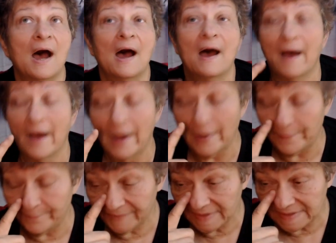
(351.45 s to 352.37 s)

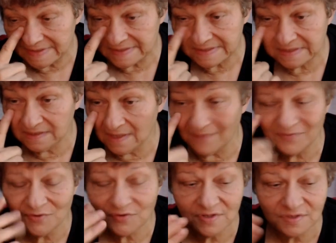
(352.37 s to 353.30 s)
Let's see, and
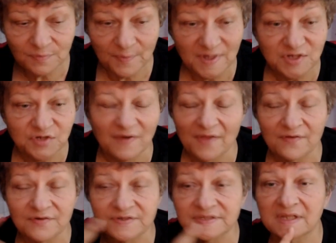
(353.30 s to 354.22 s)
then there's a bunch of
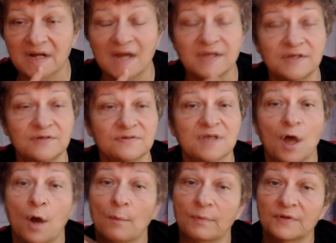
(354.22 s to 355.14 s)
others that I use,
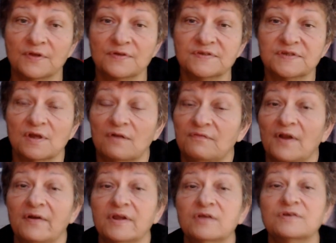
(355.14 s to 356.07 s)
but those are
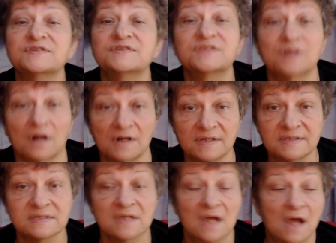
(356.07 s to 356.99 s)
very good starts.